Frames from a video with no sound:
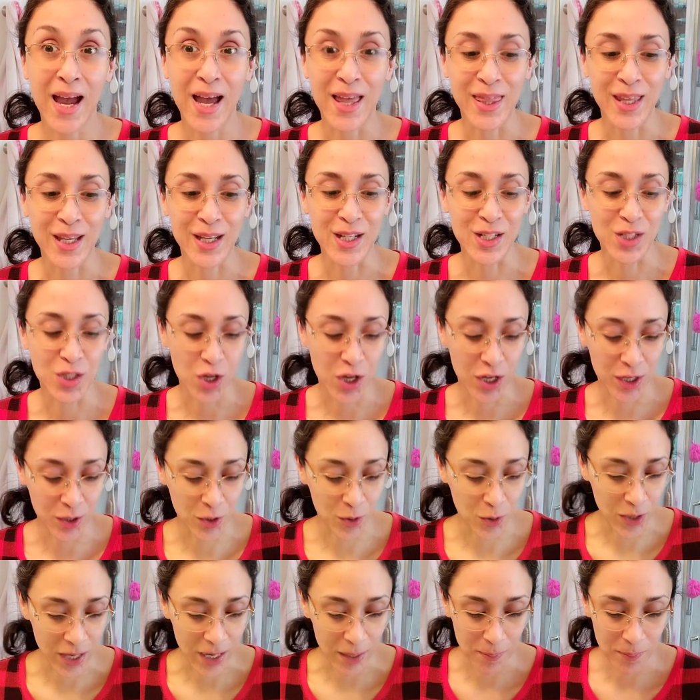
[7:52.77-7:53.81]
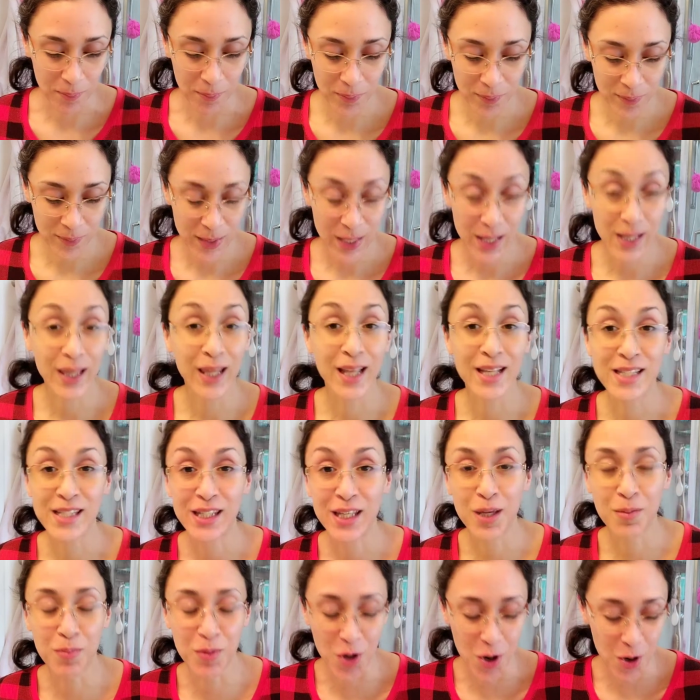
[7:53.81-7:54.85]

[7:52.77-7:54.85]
I think he's gone. Okay let's keep